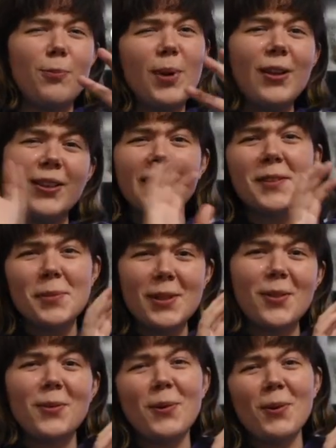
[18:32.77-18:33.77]
buildings
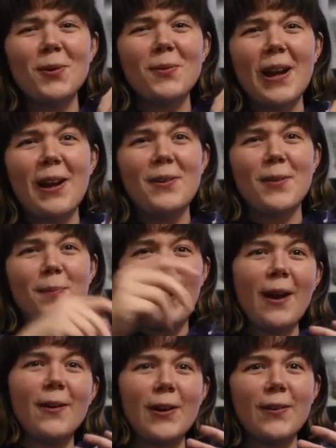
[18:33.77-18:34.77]
being thrown around and
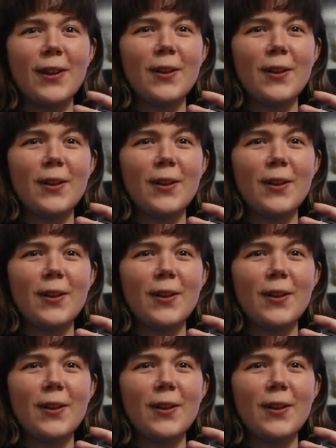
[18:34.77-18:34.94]
background elements.